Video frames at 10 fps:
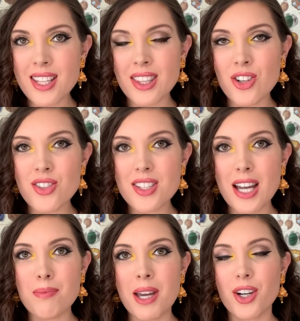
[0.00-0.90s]
in their
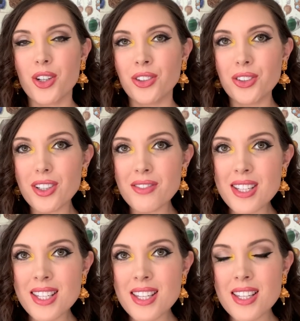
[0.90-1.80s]
stomach or
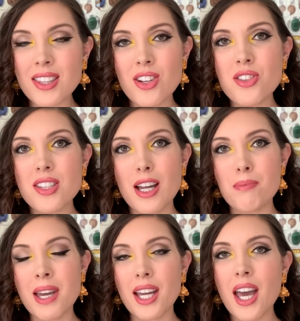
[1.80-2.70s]
nervousness in their
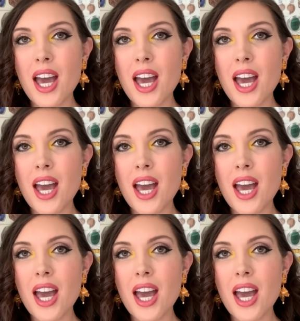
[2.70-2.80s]
stomach,